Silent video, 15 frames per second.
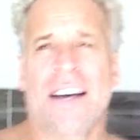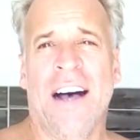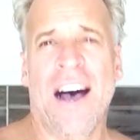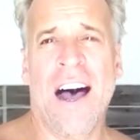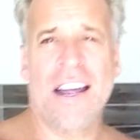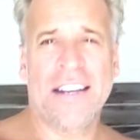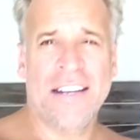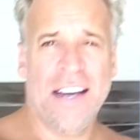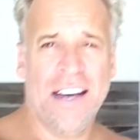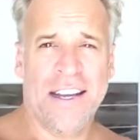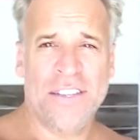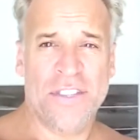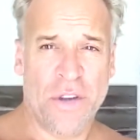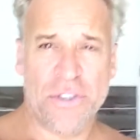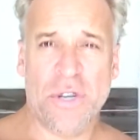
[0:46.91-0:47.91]

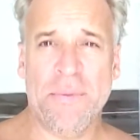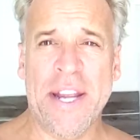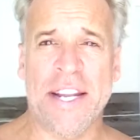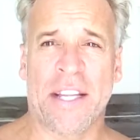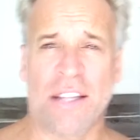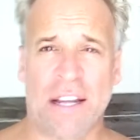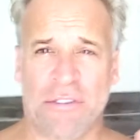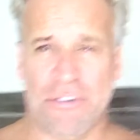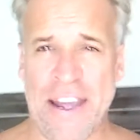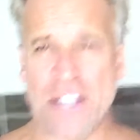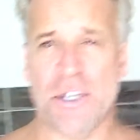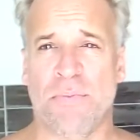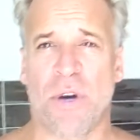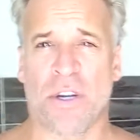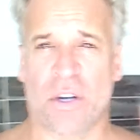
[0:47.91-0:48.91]
on social media like
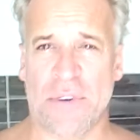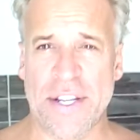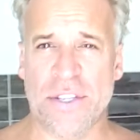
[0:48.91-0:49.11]
Facebook or